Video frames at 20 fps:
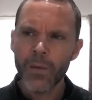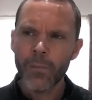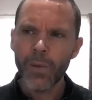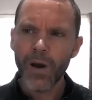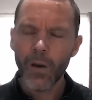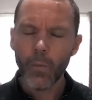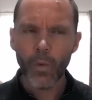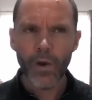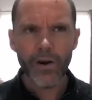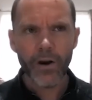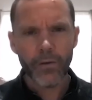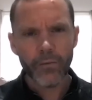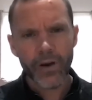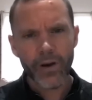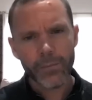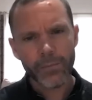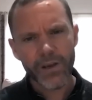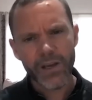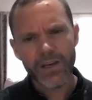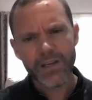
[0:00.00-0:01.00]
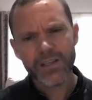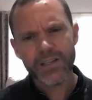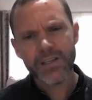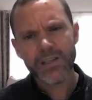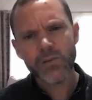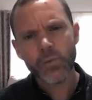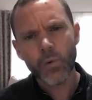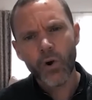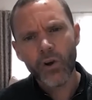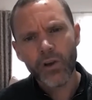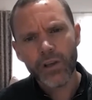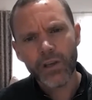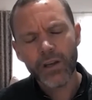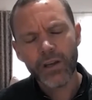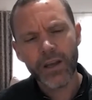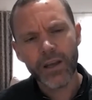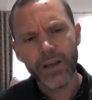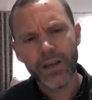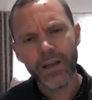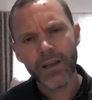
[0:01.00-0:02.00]
But when I read Peterson's work
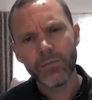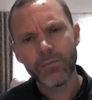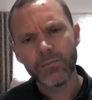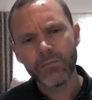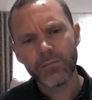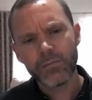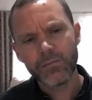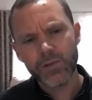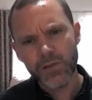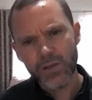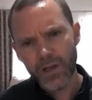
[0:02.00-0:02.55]
and him